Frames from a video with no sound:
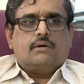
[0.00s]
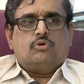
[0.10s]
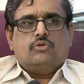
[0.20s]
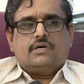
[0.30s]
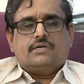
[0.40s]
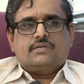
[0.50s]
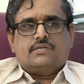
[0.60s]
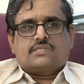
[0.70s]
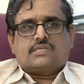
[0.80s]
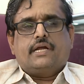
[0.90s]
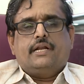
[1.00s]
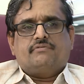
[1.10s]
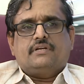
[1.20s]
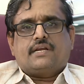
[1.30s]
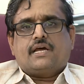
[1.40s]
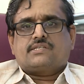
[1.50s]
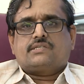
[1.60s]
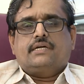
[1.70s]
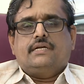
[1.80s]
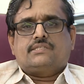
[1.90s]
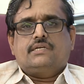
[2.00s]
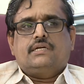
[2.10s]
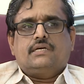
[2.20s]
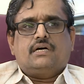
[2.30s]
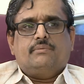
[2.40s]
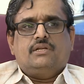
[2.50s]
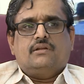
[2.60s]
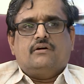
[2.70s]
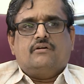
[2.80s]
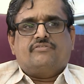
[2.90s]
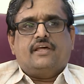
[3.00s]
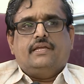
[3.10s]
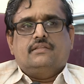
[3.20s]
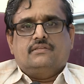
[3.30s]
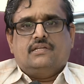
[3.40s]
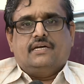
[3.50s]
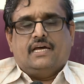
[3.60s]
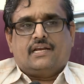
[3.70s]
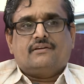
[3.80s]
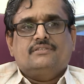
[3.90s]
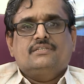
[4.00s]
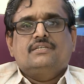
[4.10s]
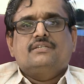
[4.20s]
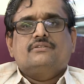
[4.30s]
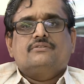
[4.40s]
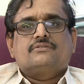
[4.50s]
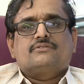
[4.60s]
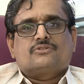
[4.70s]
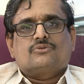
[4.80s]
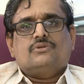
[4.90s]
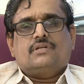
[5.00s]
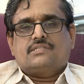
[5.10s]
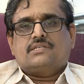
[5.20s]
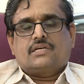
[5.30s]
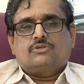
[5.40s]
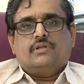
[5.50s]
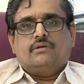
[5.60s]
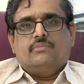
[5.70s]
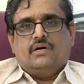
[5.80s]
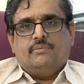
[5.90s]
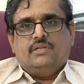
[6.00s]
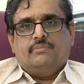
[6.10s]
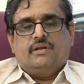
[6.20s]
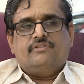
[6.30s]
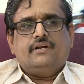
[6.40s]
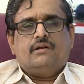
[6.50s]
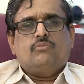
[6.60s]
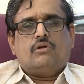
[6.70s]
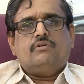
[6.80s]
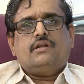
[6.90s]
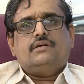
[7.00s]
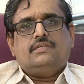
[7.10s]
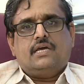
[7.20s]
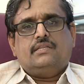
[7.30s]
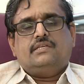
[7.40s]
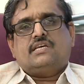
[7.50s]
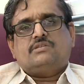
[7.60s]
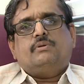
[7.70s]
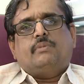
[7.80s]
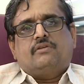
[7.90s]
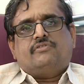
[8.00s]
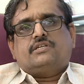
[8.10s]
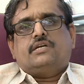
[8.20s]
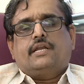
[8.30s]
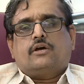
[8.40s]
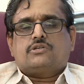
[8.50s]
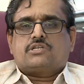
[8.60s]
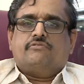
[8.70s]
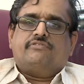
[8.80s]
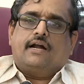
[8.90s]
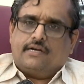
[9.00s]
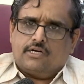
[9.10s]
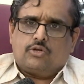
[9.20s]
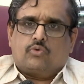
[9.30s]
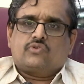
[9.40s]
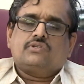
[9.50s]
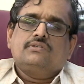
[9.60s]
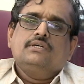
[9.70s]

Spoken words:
to the side of the tracks. It doesn't fly in the air. So that's actually the the benefit, and moreover, this has been manufactured at a cost of 100 crores.